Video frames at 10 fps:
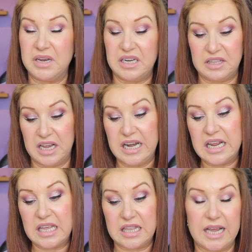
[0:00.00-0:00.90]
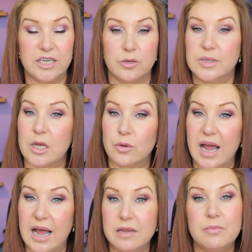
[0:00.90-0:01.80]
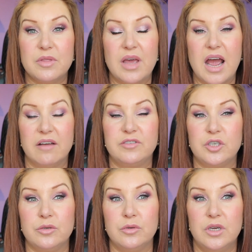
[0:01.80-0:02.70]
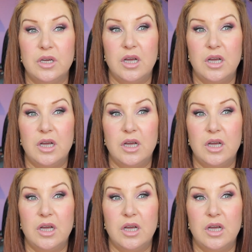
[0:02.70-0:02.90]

meaning that anything they do is okay, but they have to